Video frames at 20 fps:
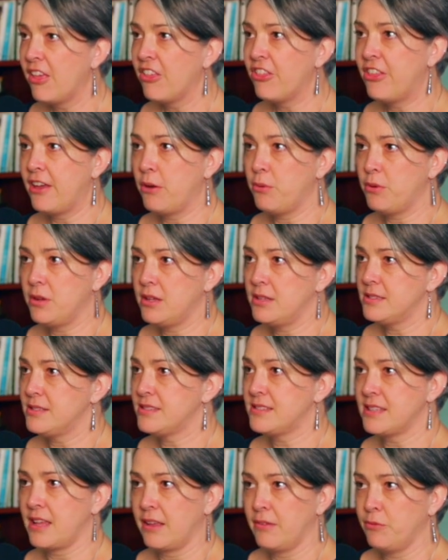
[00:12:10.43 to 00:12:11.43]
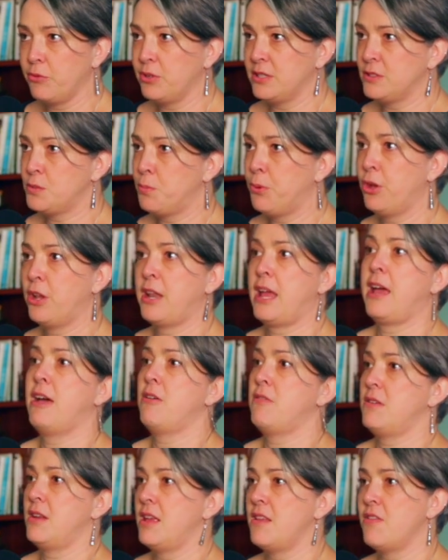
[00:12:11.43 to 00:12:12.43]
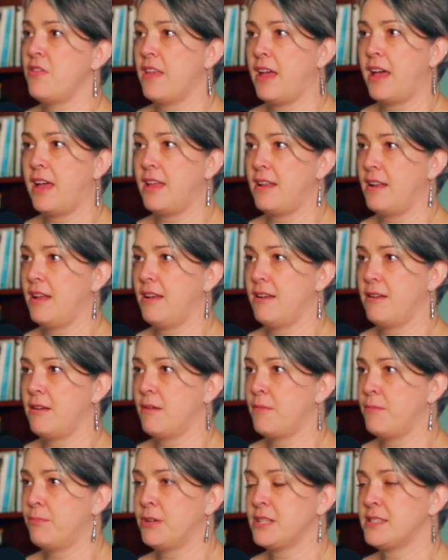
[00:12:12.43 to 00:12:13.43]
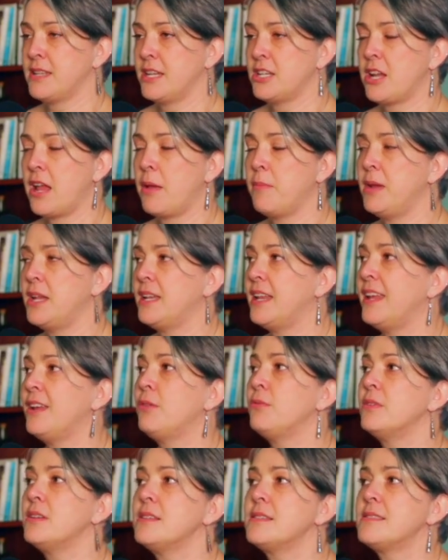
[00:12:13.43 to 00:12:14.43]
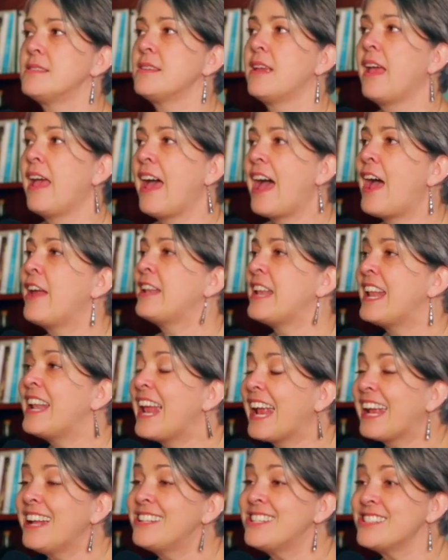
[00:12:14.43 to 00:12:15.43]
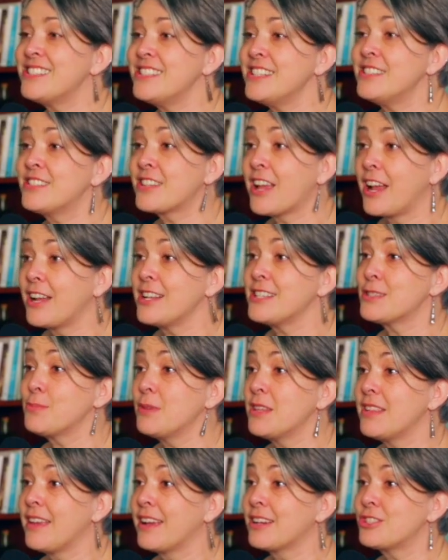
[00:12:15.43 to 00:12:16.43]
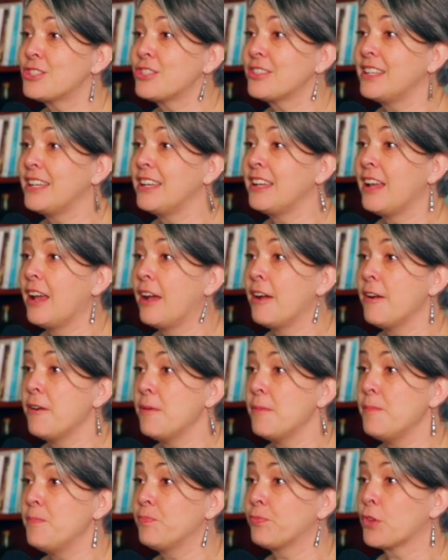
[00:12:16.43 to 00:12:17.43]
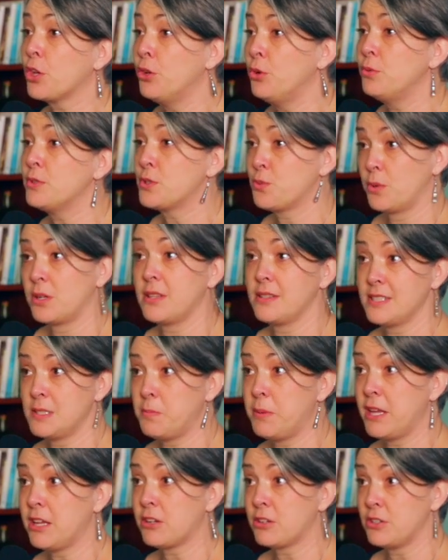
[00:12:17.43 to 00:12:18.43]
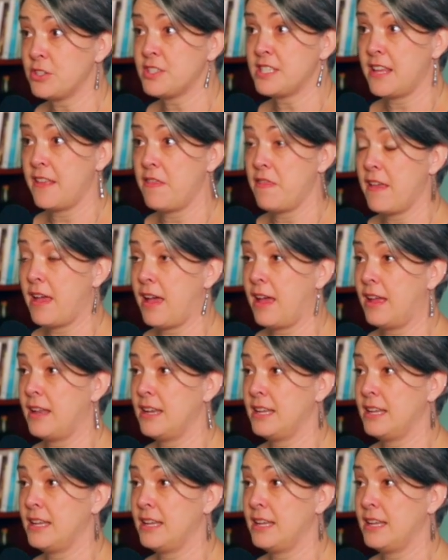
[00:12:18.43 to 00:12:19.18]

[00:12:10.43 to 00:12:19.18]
that was was put out in that um, presentation. I mean, it was, and, and I got to see Scotty Smith actually, um, who was one of the speakers in that.